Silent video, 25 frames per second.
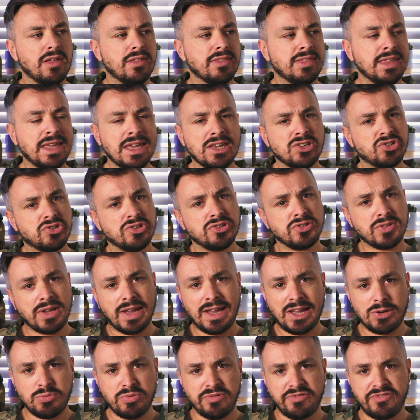the issues I
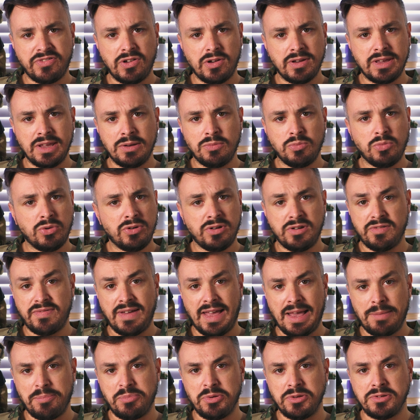had with fogging wouldn't have
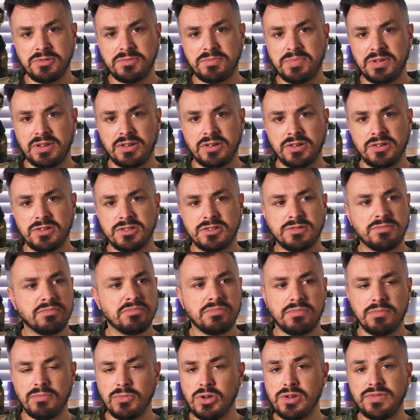happened because
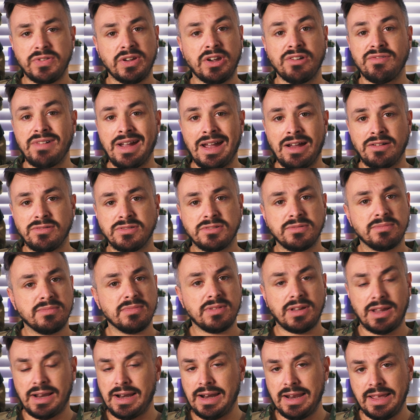moving around
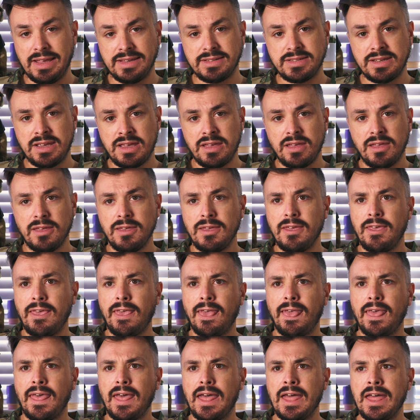clears it.
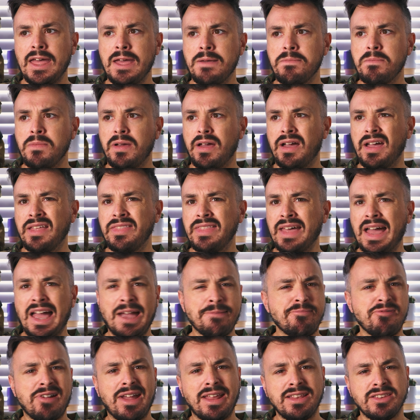And the
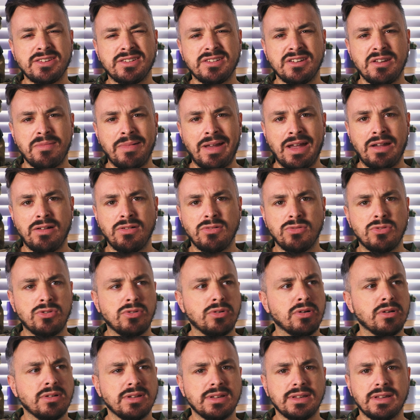apprehension about,
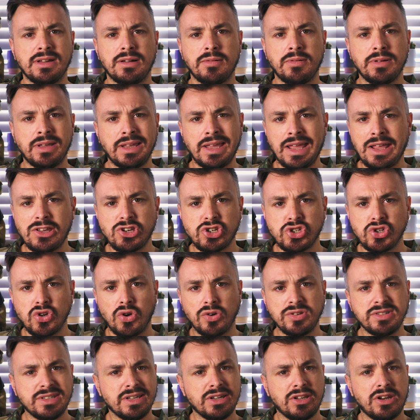oh, am I going to get
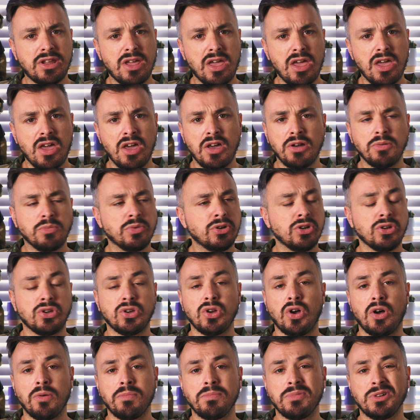shot? Is it going to hurt? Would have
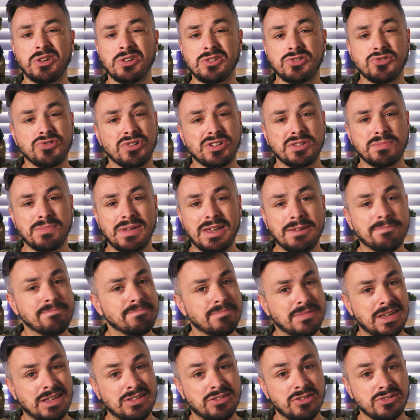gone, because trust me,
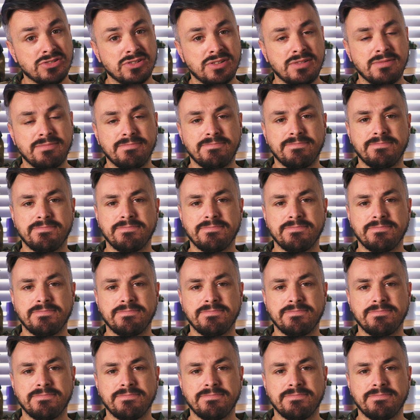it doesn't.